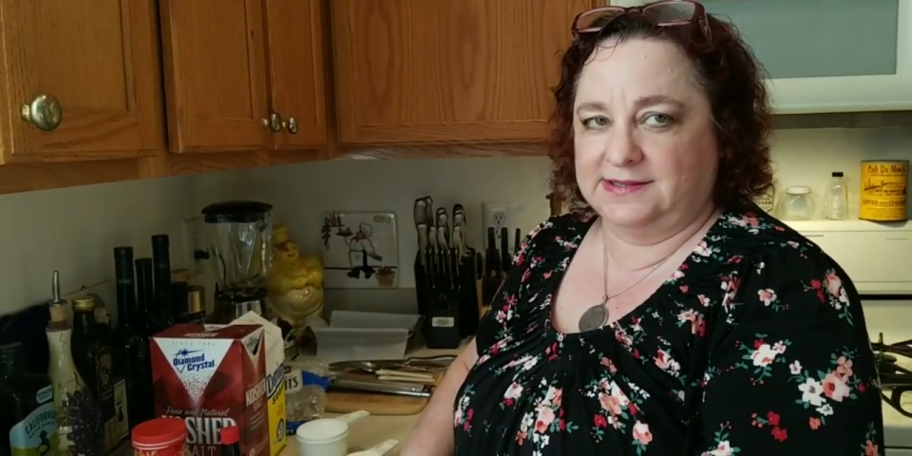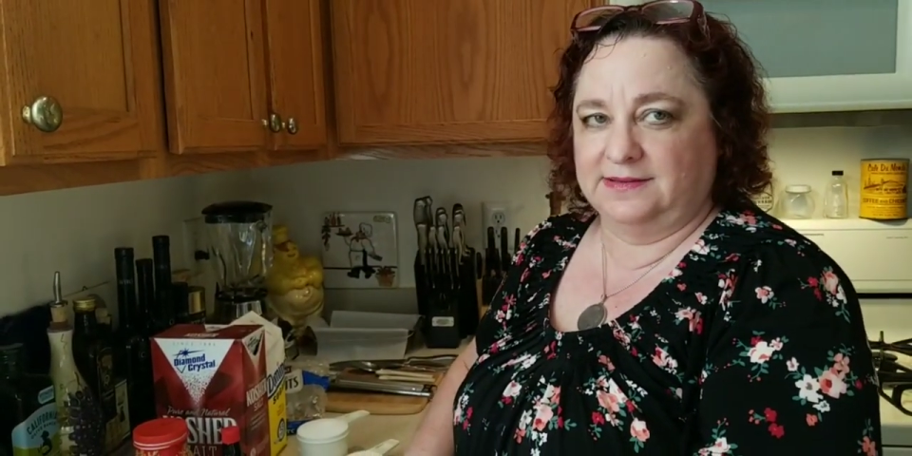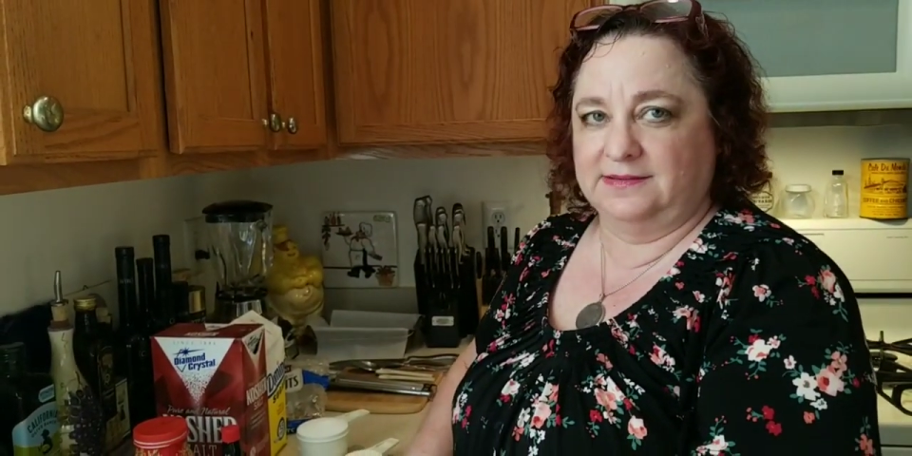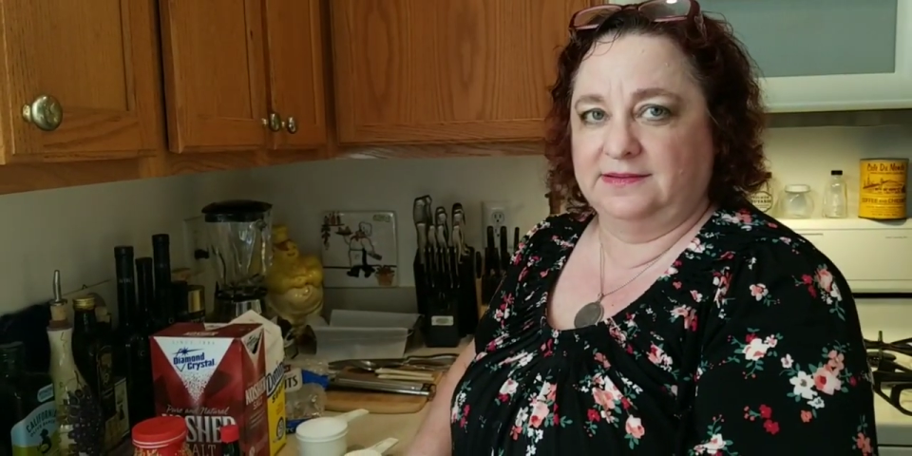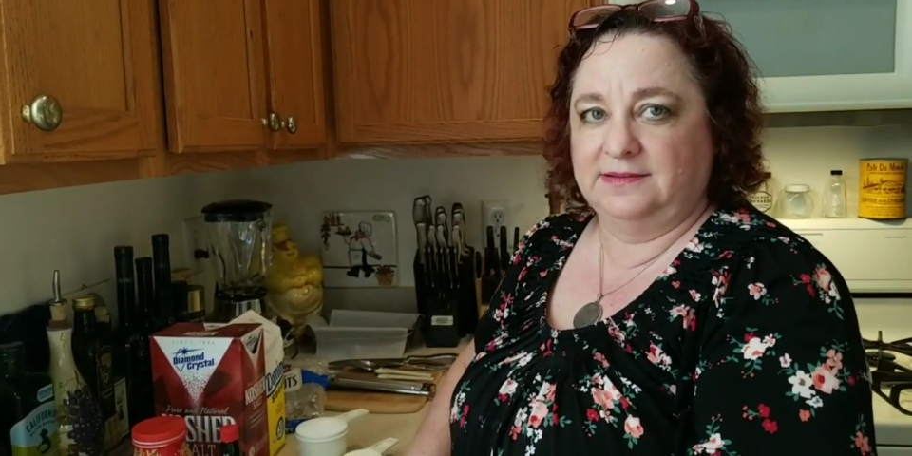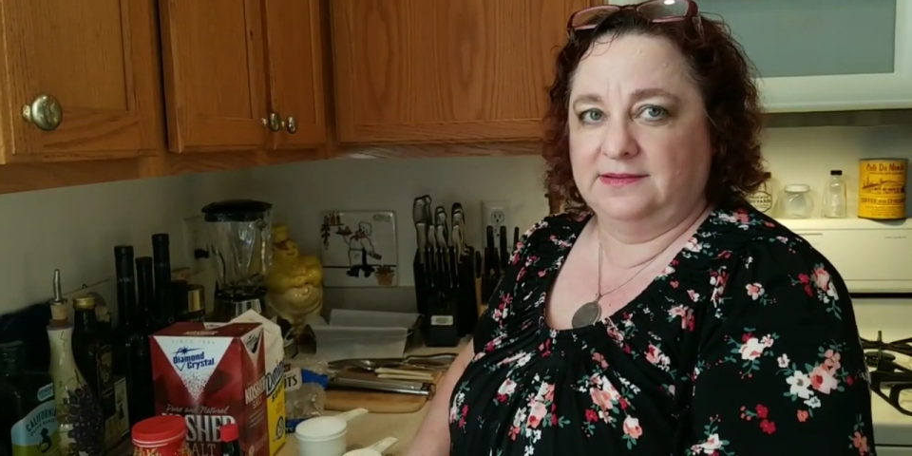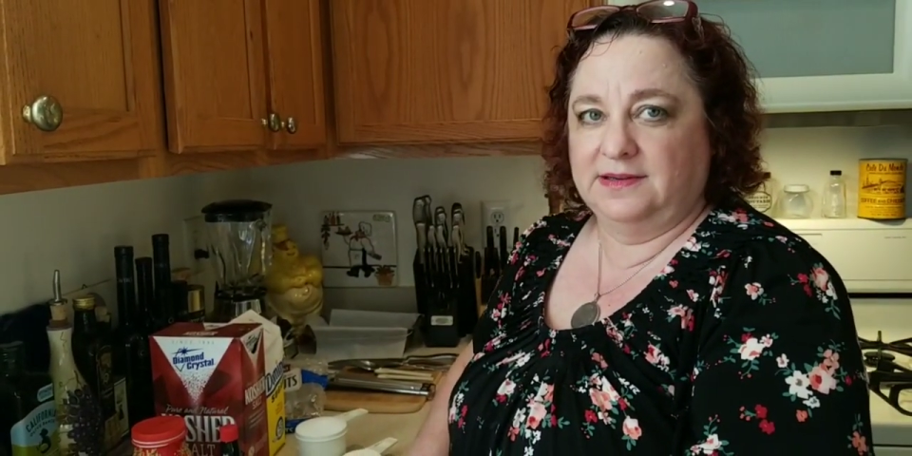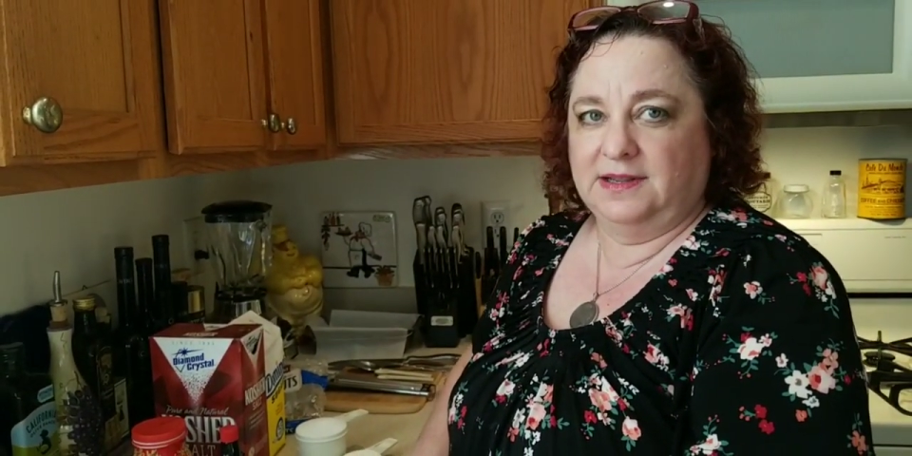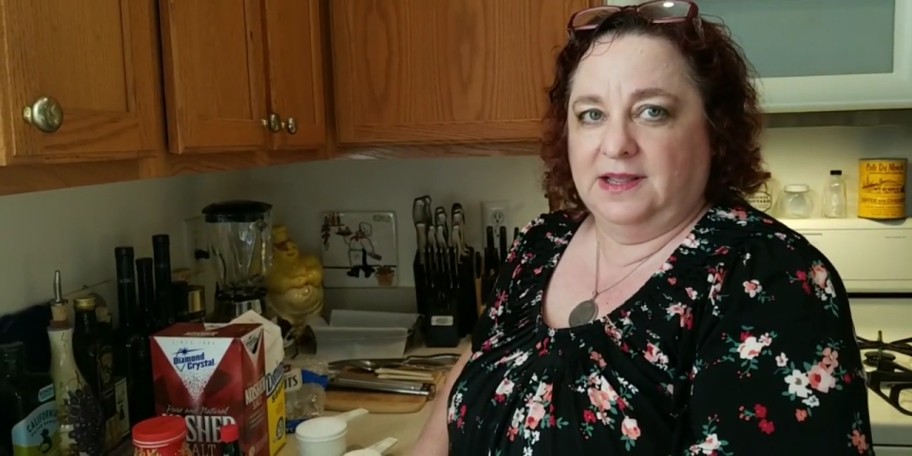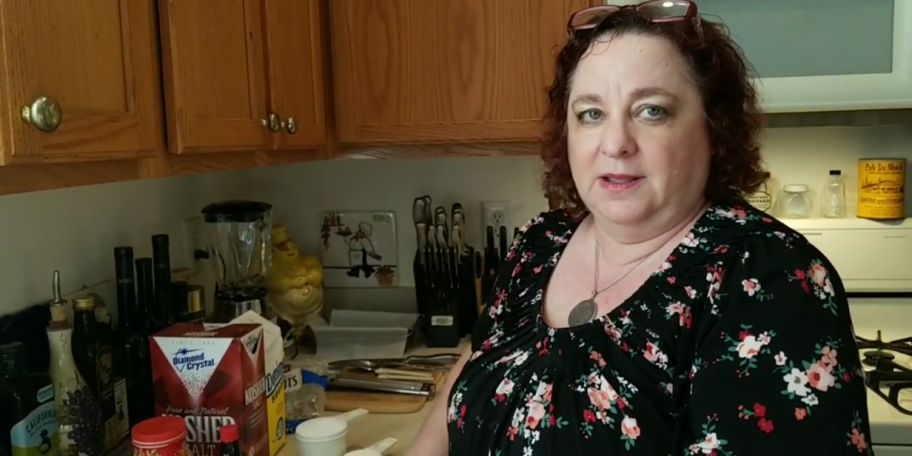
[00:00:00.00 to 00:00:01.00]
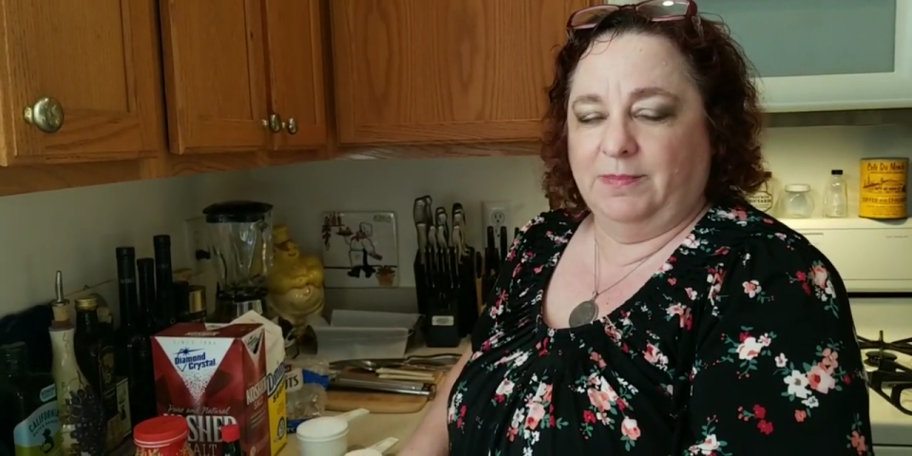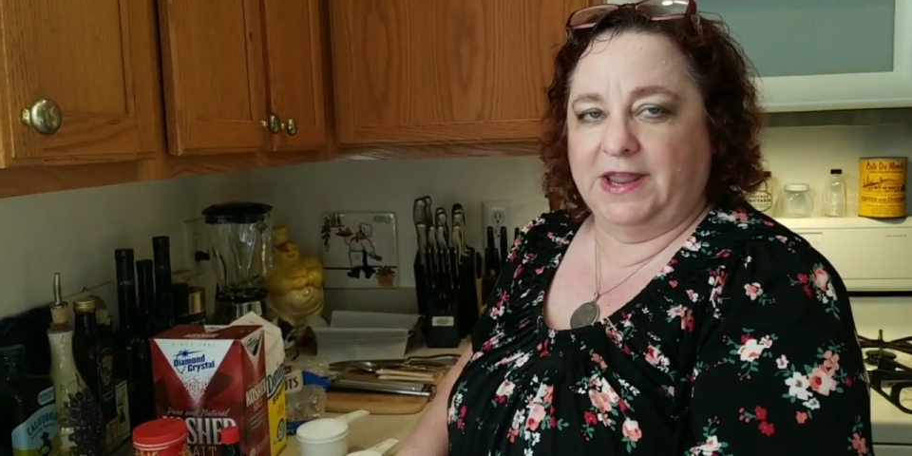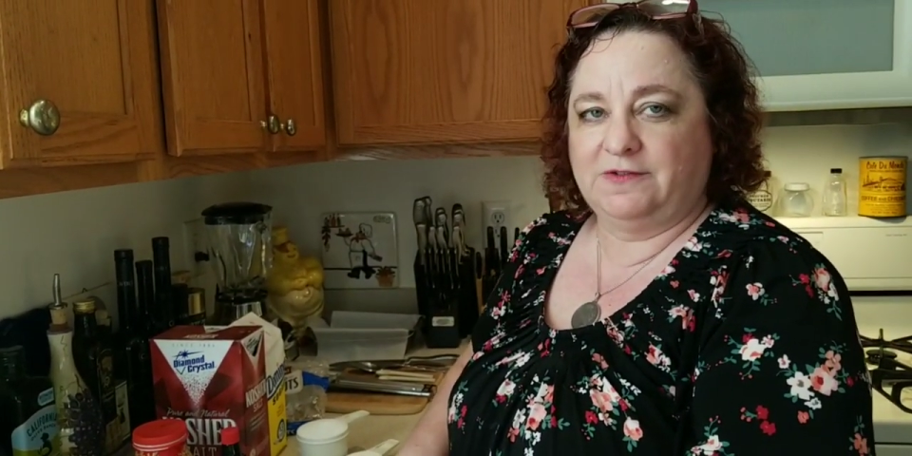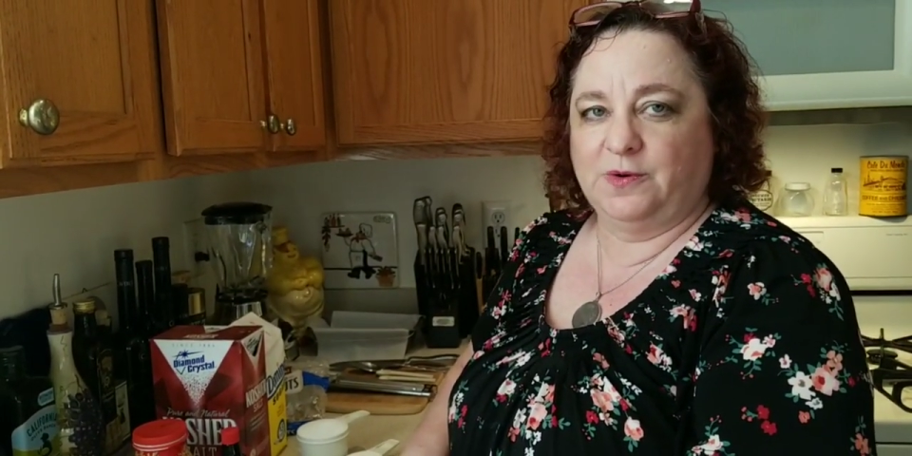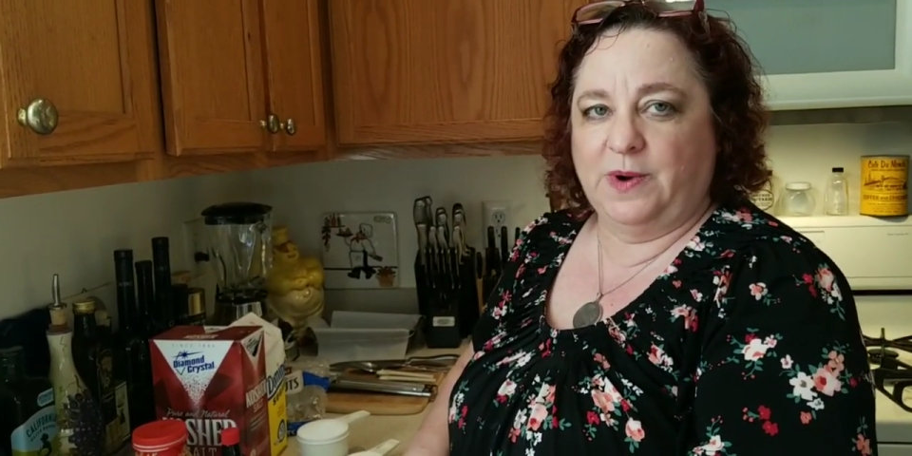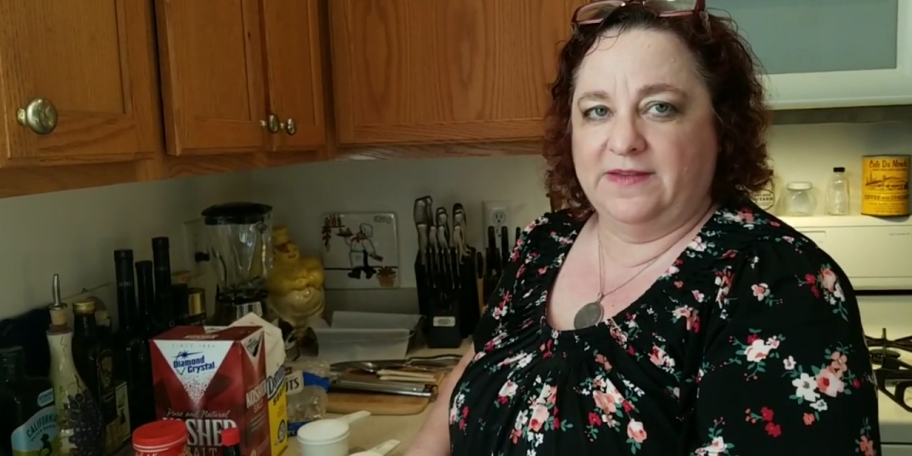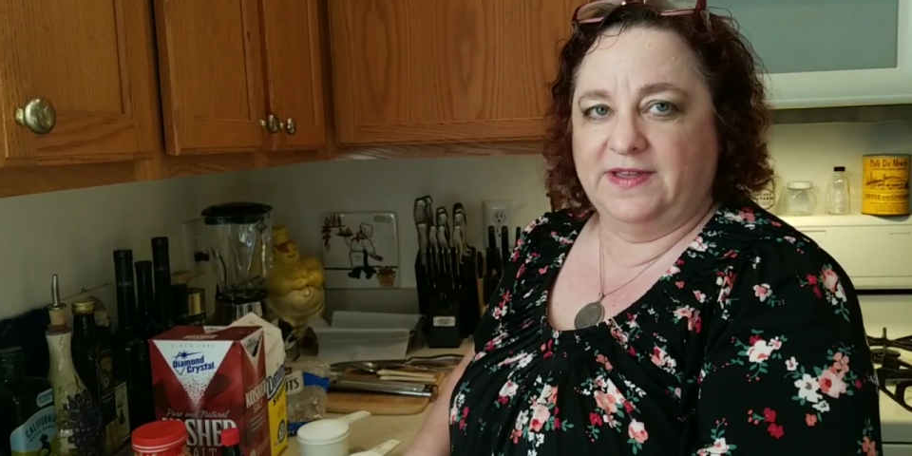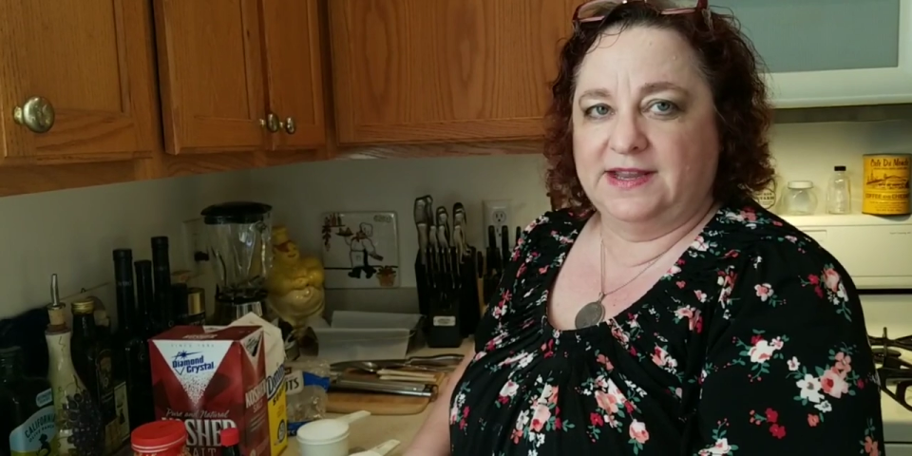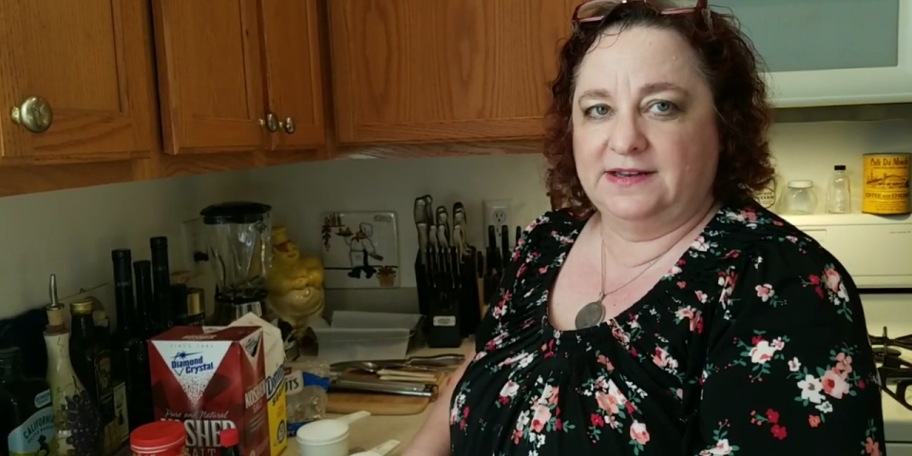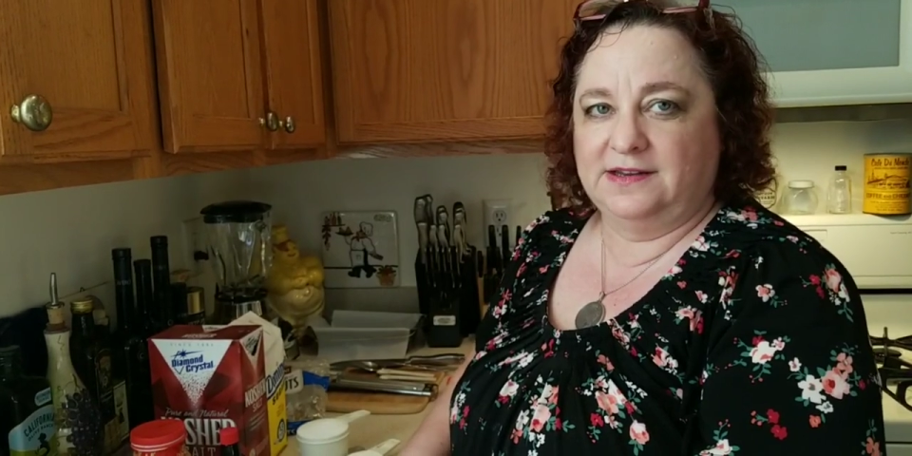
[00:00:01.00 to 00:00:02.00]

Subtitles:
and microwave it.